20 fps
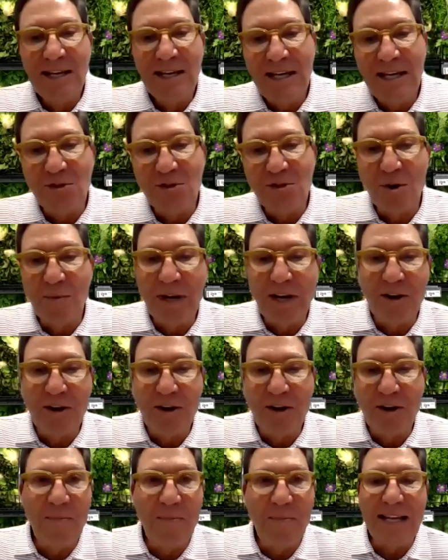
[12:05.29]
He told me to
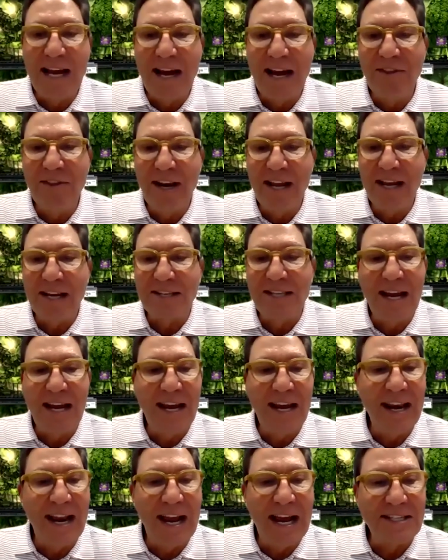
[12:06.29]
go back down the next
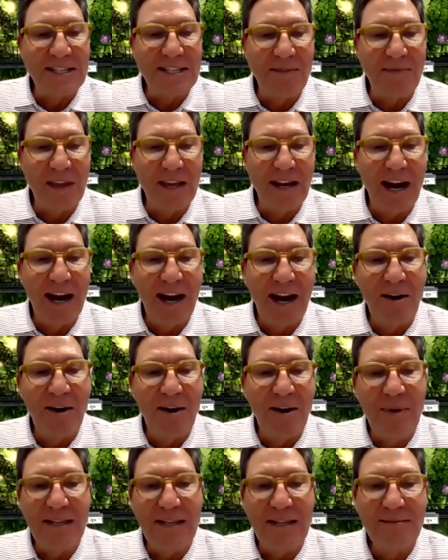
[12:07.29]
day and ask if they'd hire
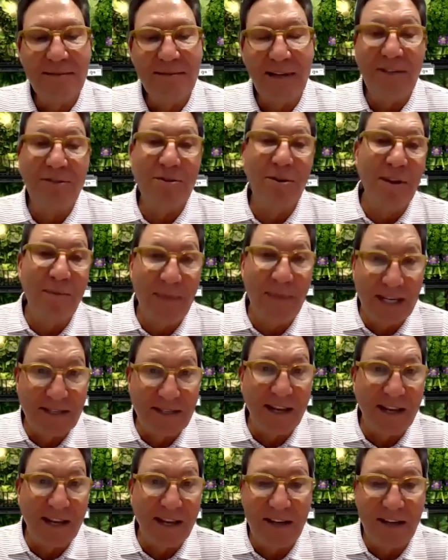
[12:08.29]
me. I told them they
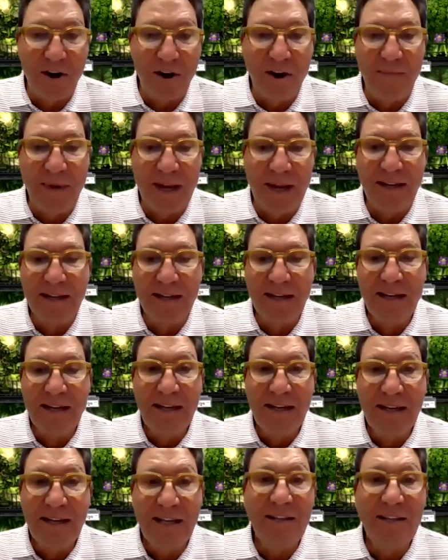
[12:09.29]
said they'd call me.
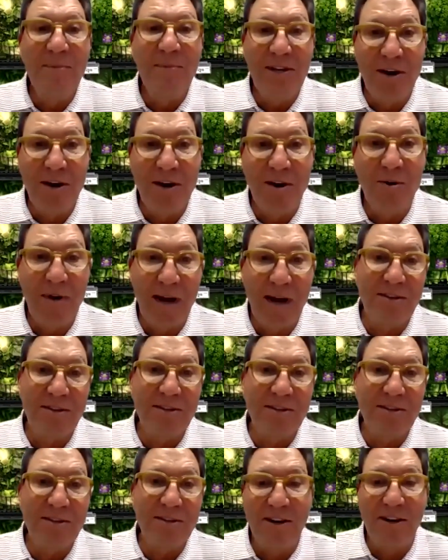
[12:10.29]
He told me no, I was
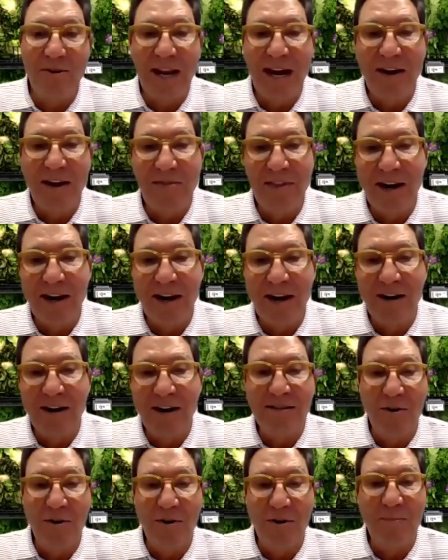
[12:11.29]
going to go down there
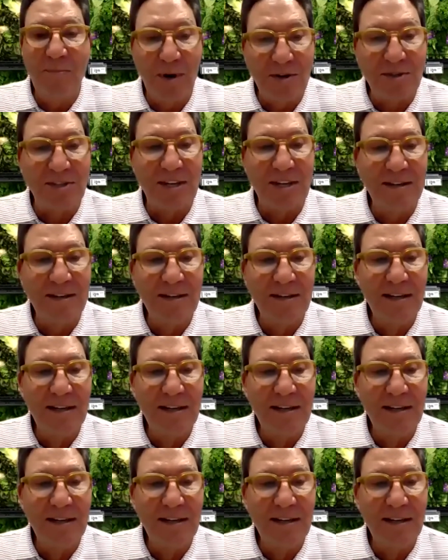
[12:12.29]
and go in person.